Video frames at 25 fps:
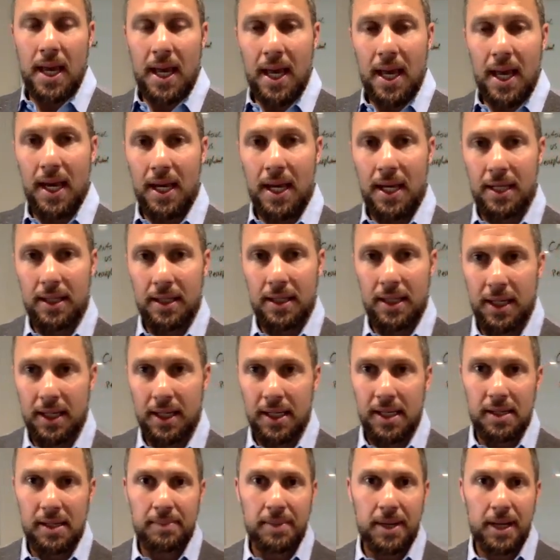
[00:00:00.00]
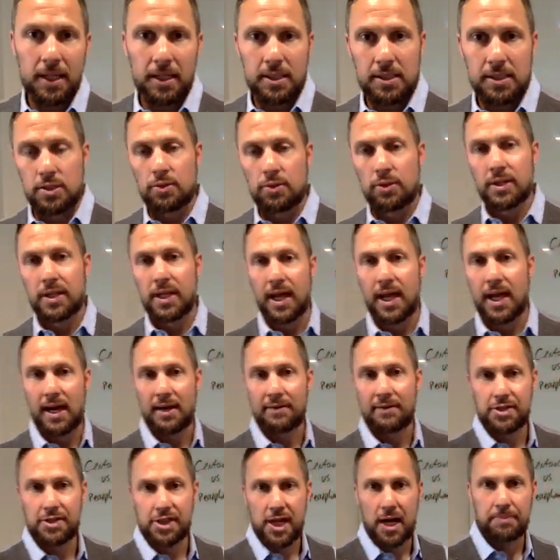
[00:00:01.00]
And the email is going to have
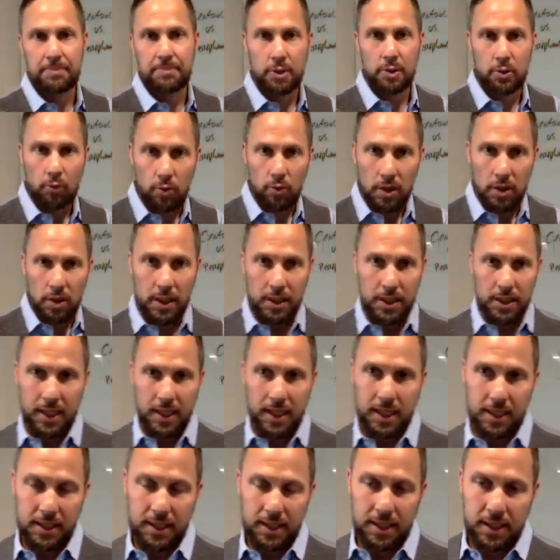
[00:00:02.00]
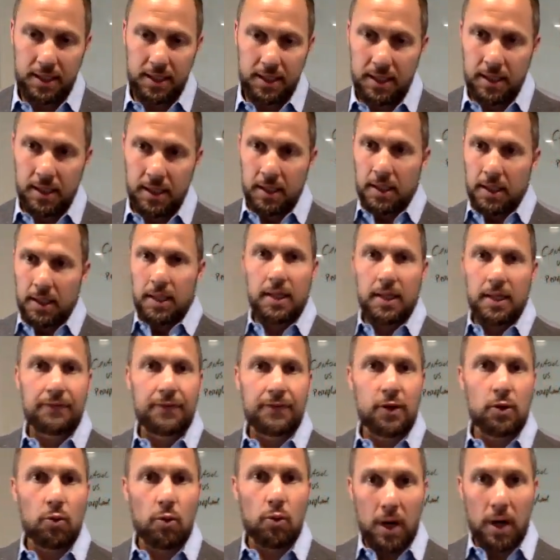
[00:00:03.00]
chapter 1. And then if
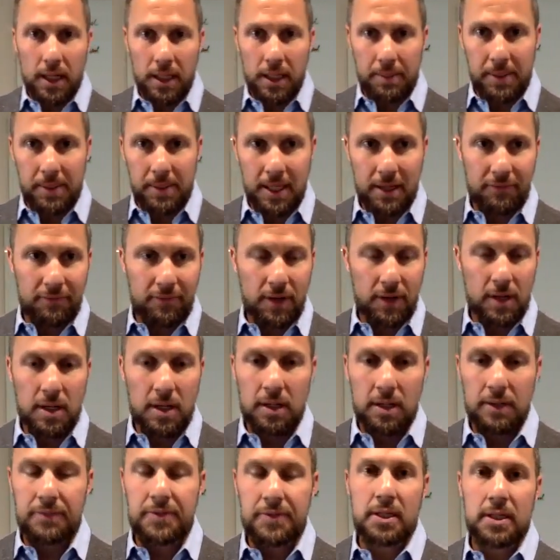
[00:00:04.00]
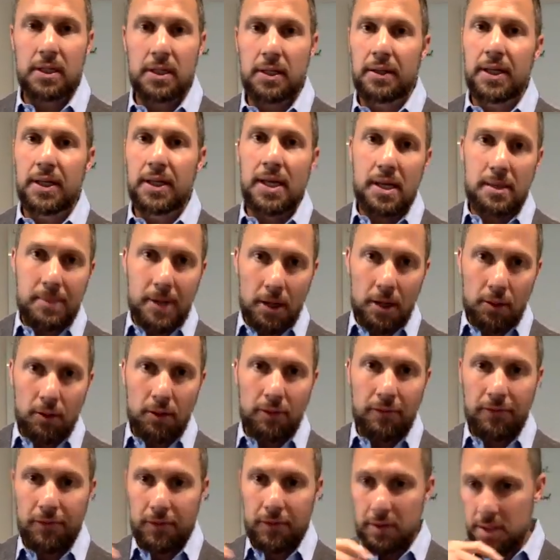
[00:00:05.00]
you want to be involved, the email
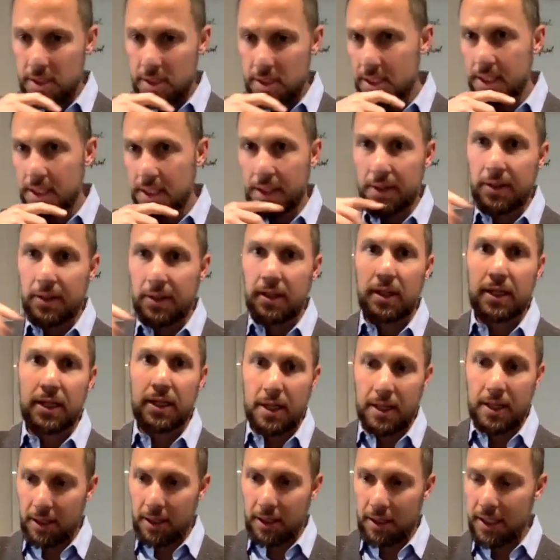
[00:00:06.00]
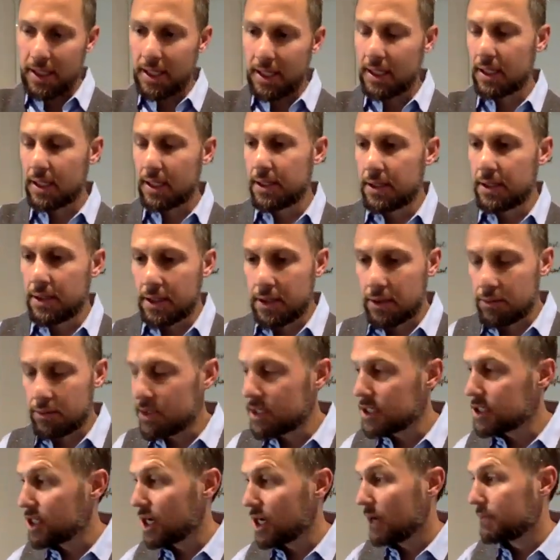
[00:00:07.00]
will first, click on the link and then you can read
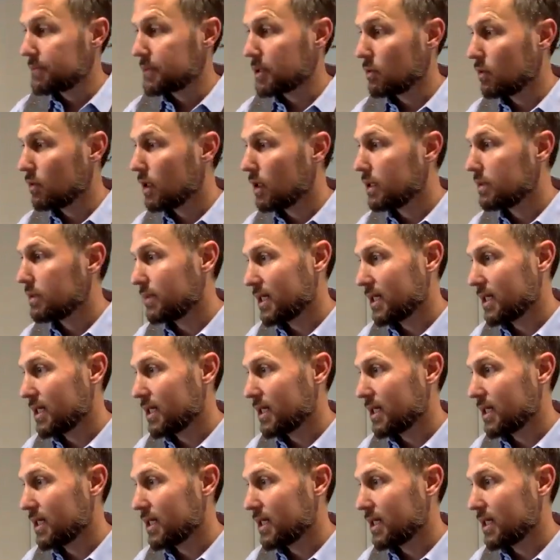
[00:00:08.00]
chapter 1.